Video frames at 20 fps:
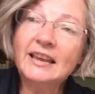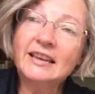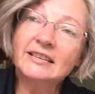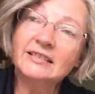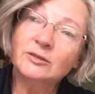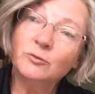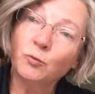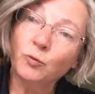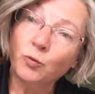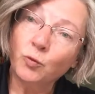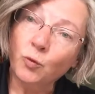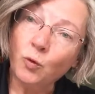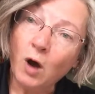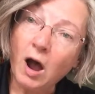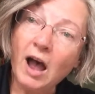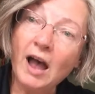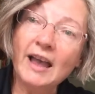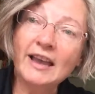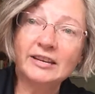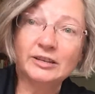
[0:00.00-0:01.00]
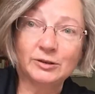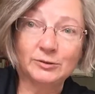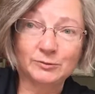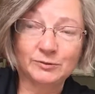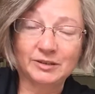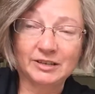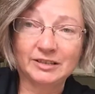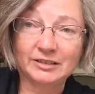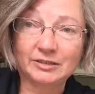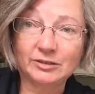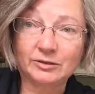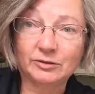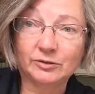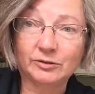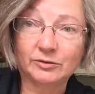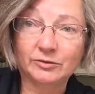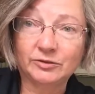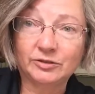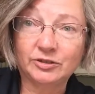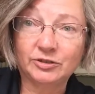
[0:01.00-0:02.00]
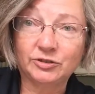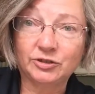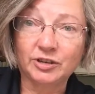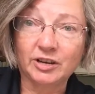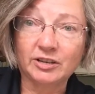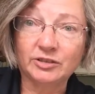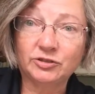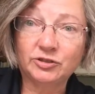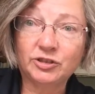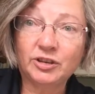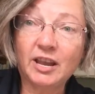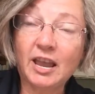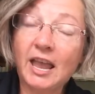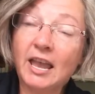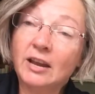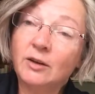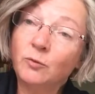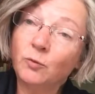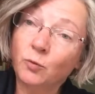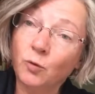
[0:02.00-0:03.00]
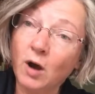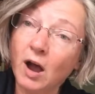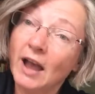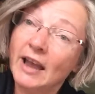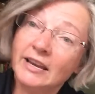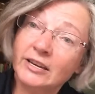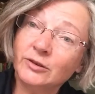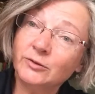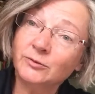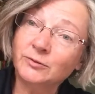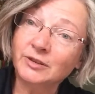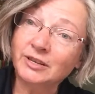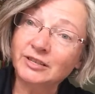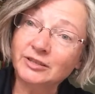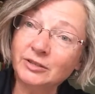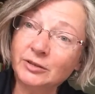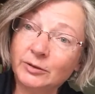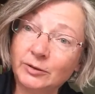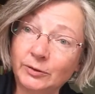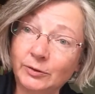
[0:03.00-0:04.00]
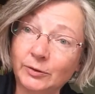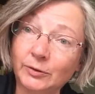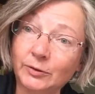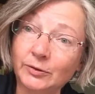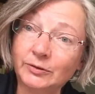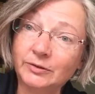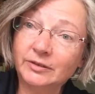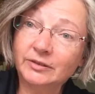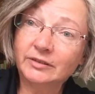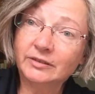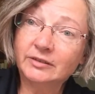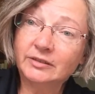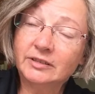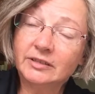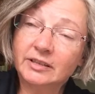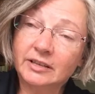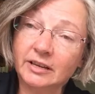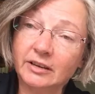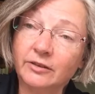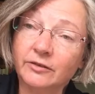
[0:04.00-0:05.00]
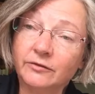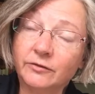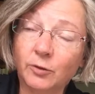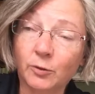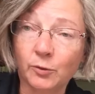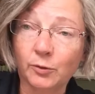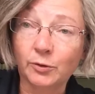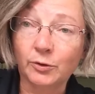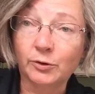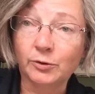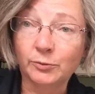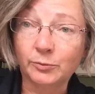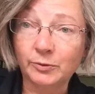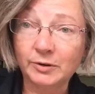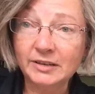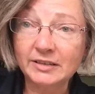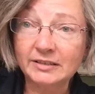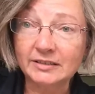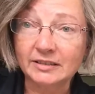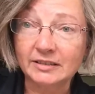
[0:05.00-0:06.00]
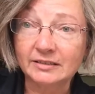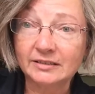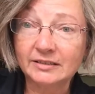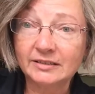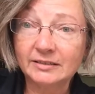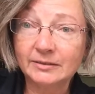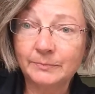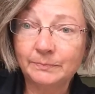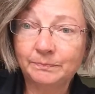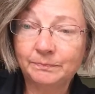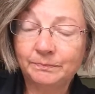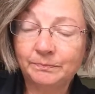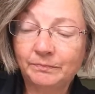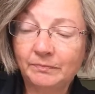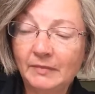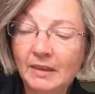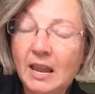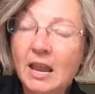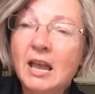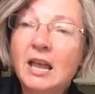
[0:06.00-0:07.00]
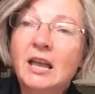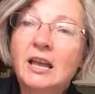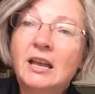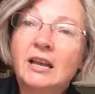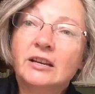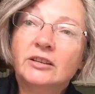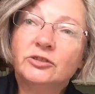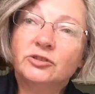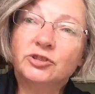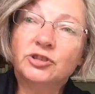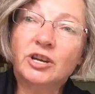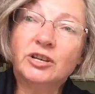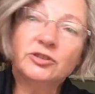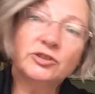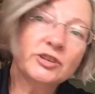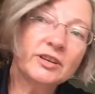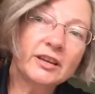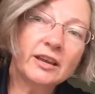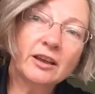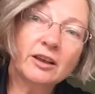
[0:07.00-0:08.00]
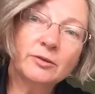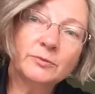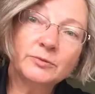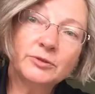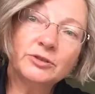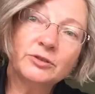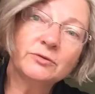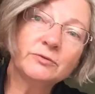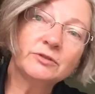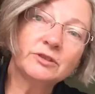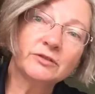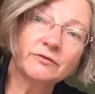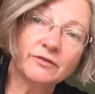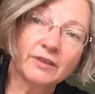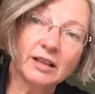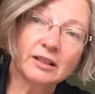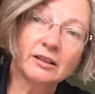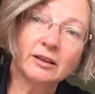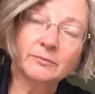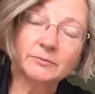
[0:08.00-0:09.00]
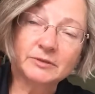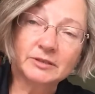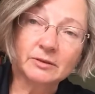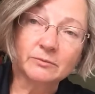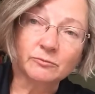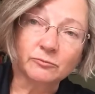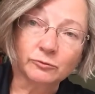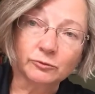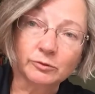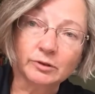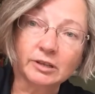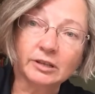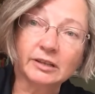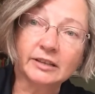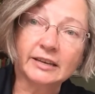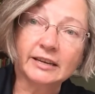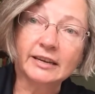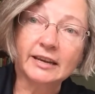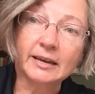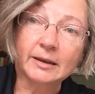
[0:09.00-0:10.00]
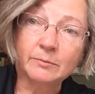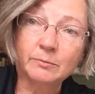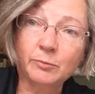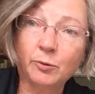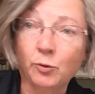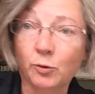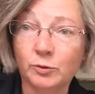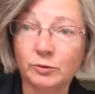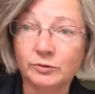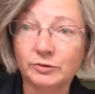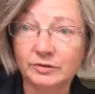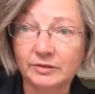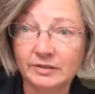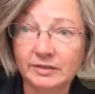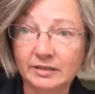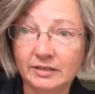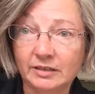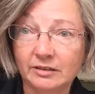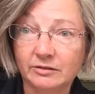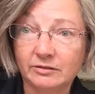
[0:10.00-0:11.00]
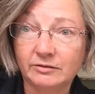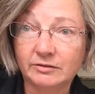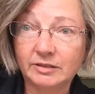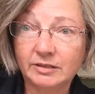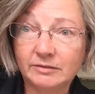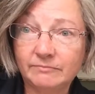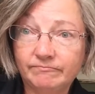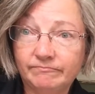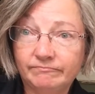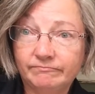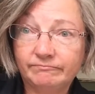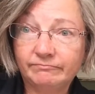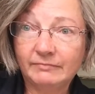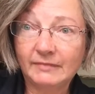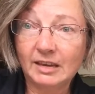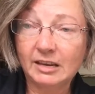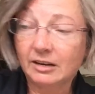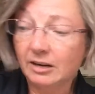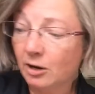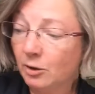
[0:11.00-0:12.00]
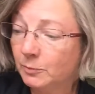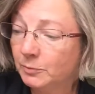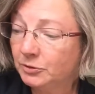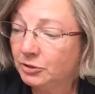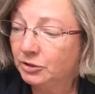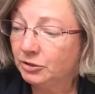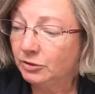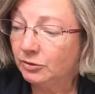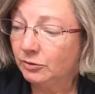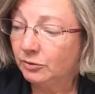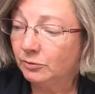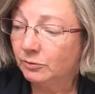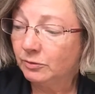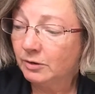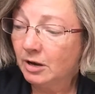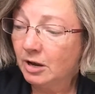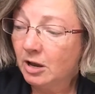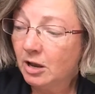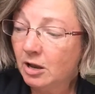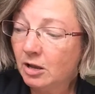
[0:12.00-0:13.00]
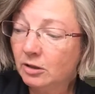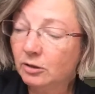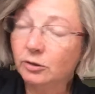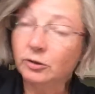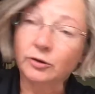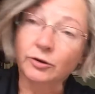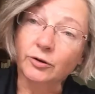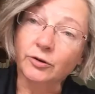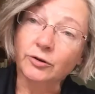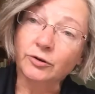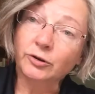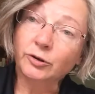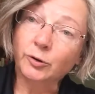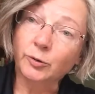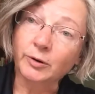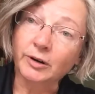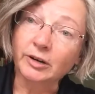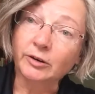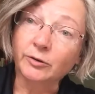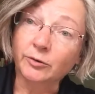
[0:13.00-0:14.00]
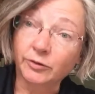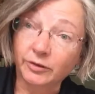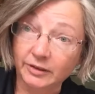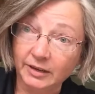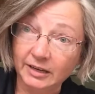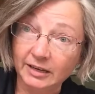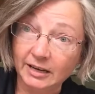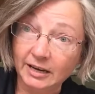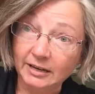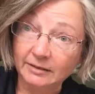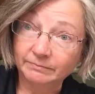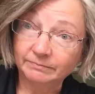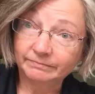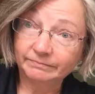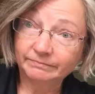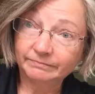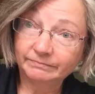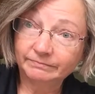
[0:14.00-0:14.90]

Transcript: is why you need to learn to judge and why you need to learn to give oral reasons. Judging helps you develop some really important skills. It helps you learn critical thinking